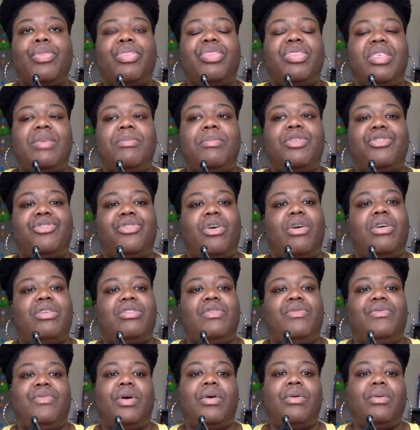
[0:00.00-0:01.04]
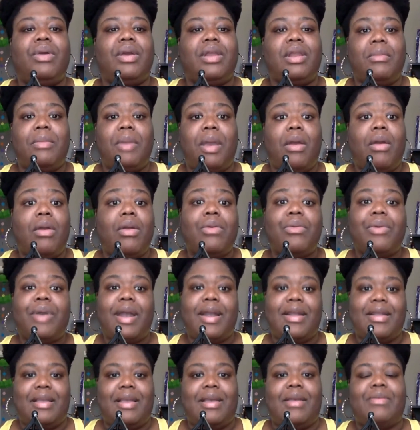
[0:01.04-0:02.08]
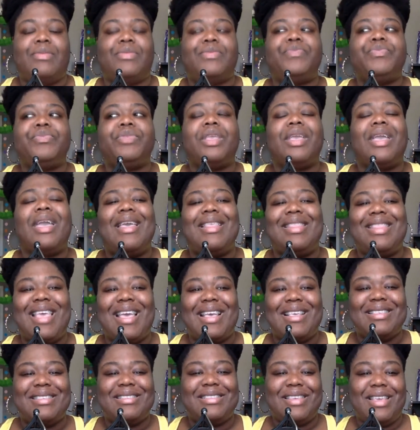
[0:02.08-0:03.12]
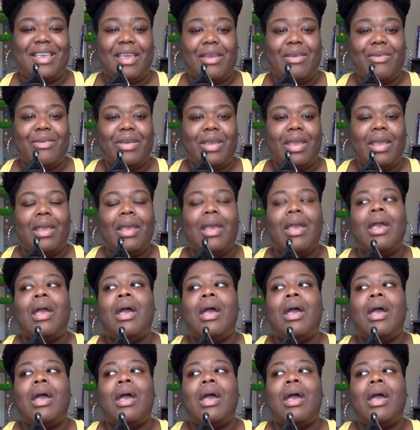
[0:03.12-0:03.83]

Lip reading: the majority vote in America right now. And that's scary.